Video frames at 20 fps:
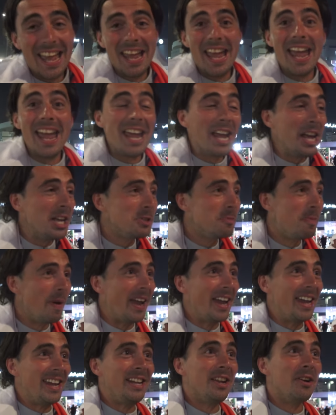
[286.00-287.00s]
It has
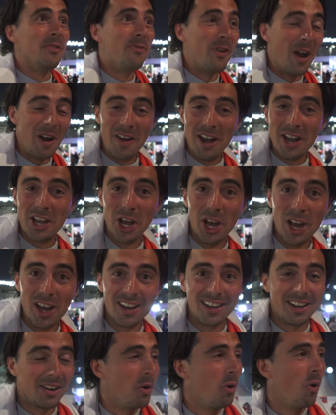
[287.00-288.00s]
been very
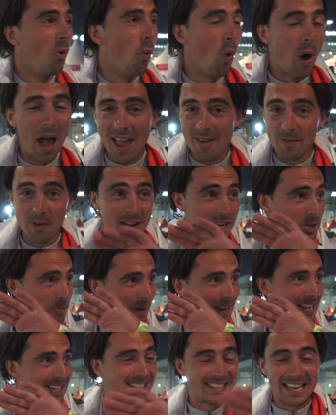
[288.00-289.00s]
good. Whatever
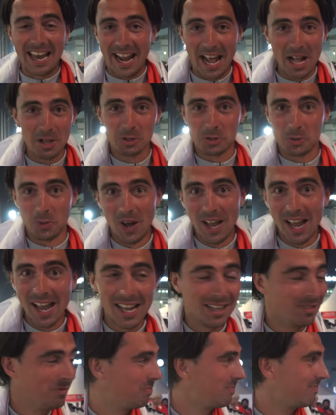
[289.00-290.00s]
has been said
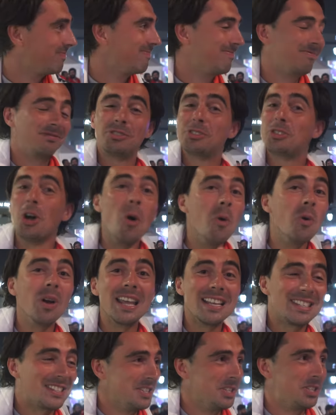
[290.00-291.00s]
elsewhere,
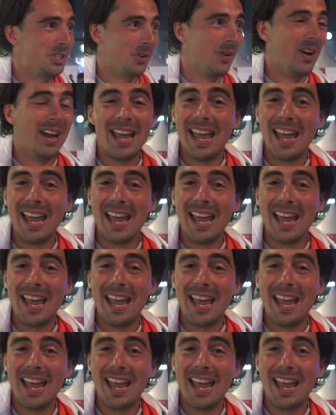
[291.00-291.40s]
don't listen to